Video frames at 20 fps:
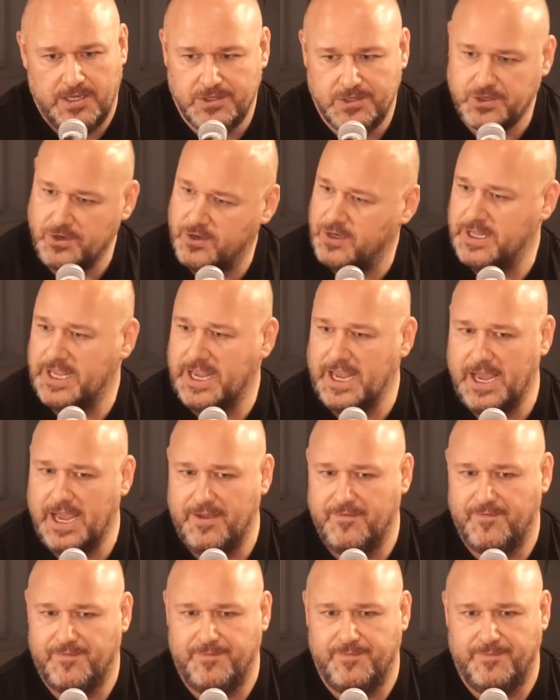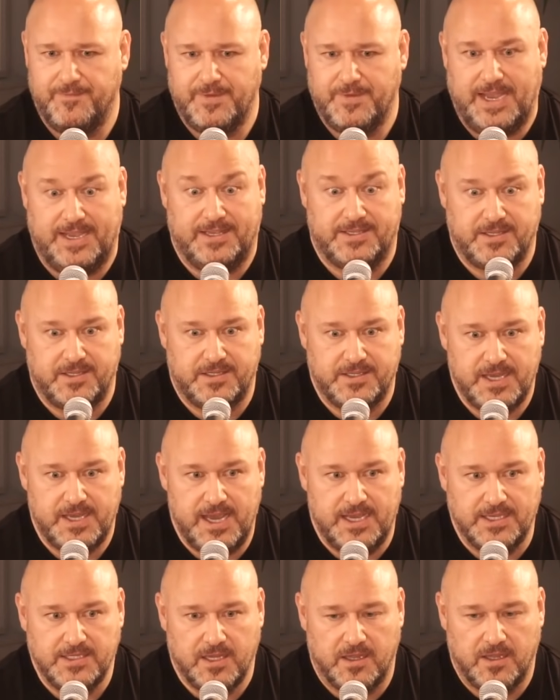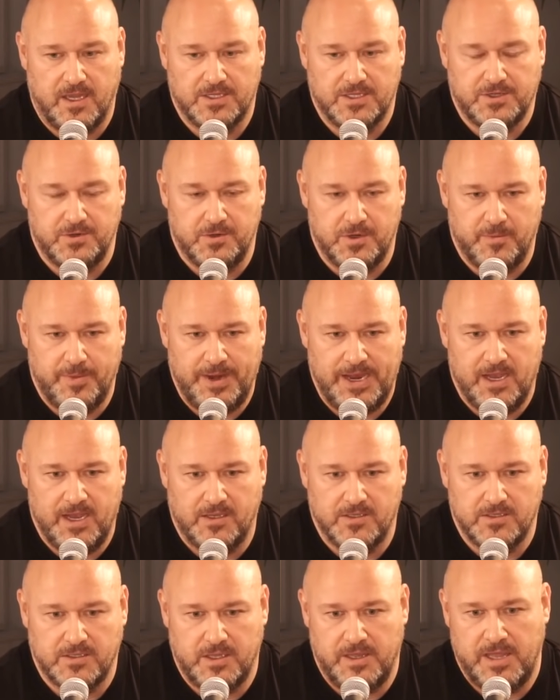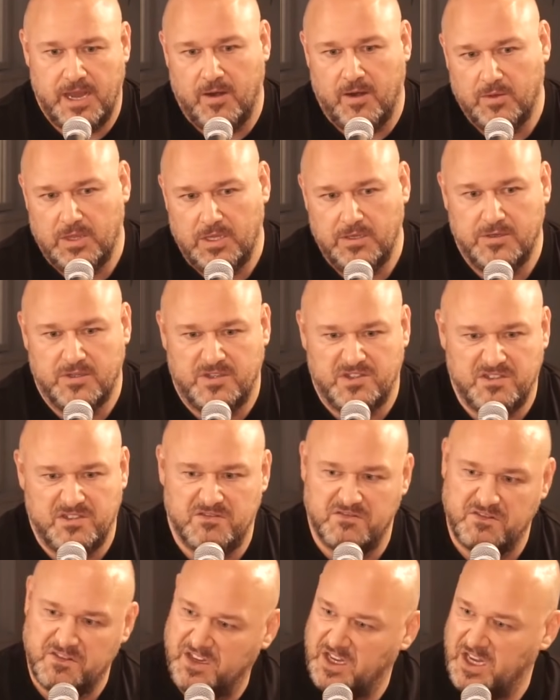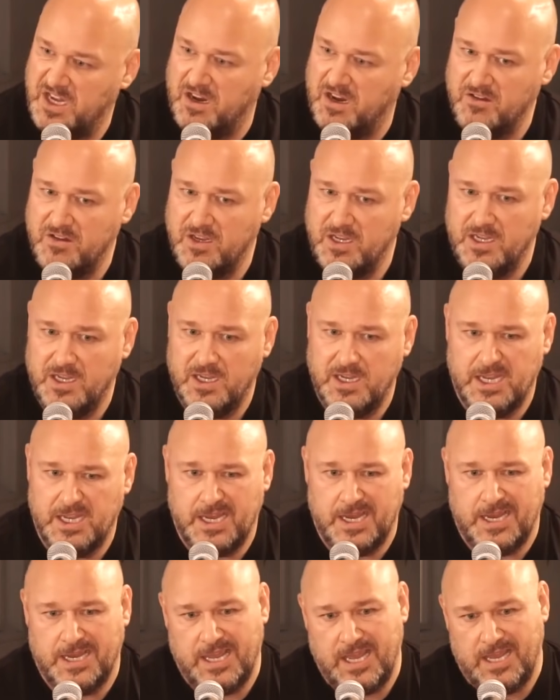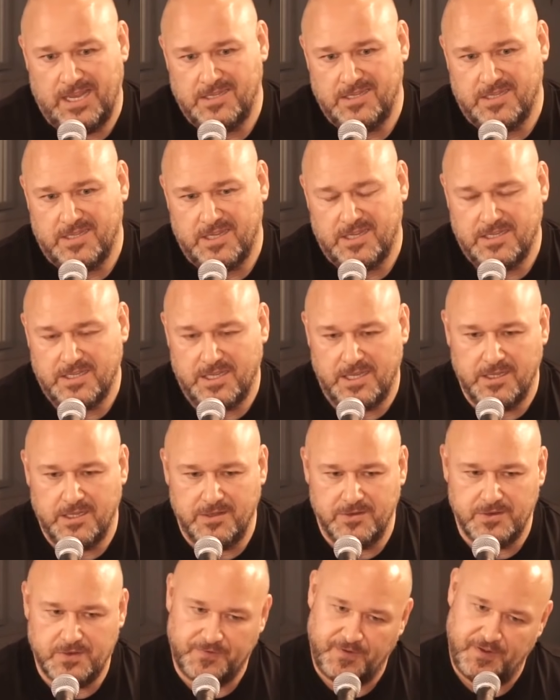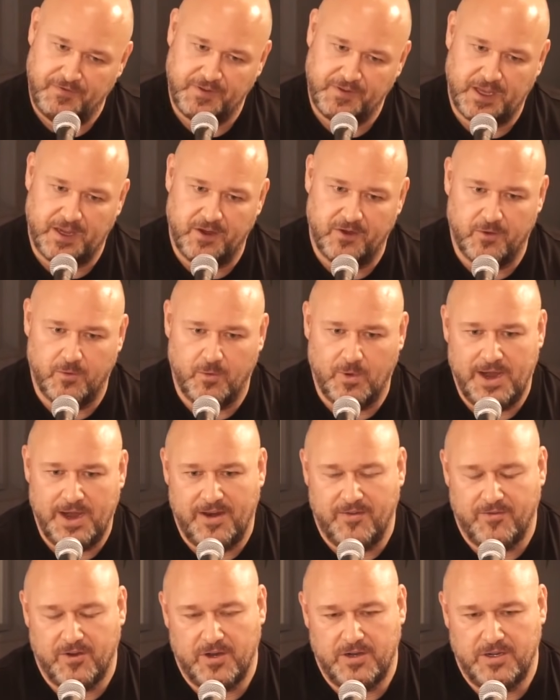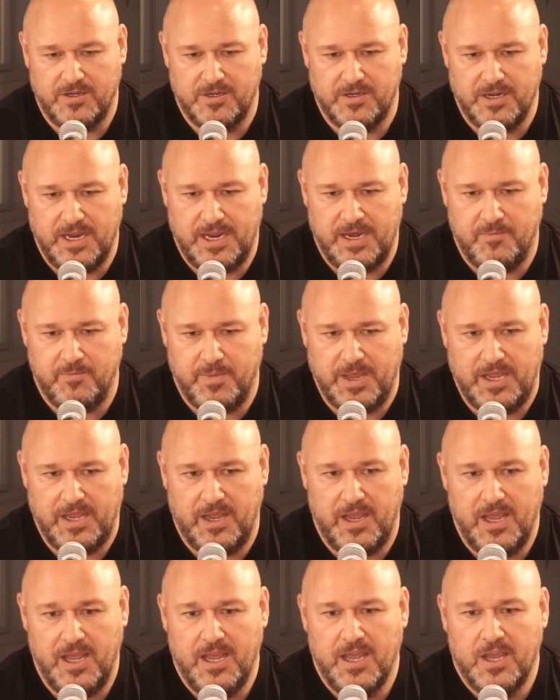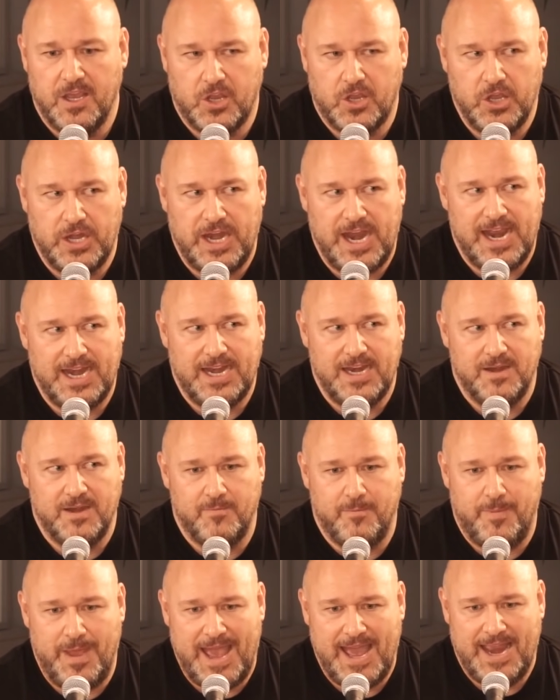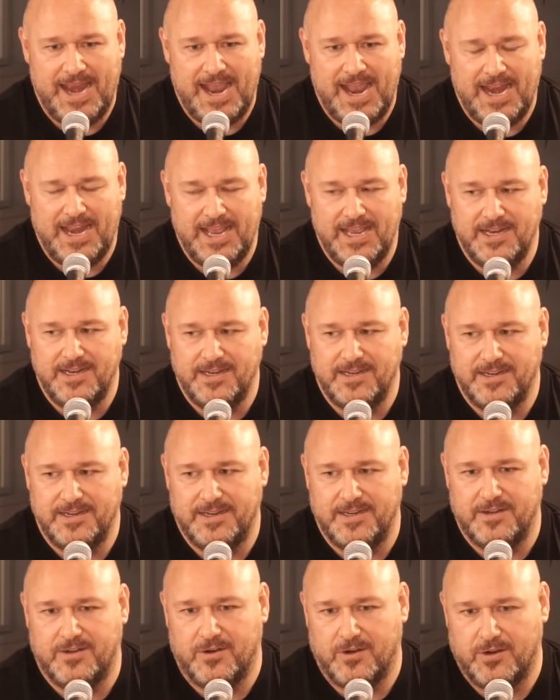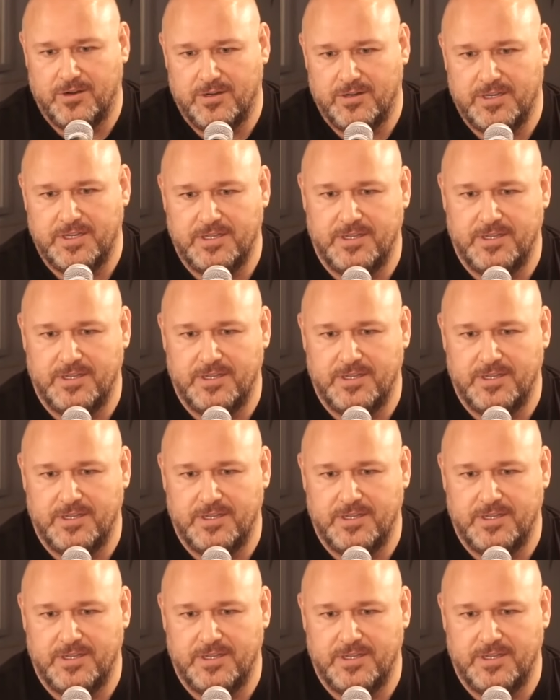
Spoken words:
Certainly I've had success. I lost 200 pounds and then I would lose, and I'd gain 60 and lose 50 or whatever, and be good at it and bad at it and hurt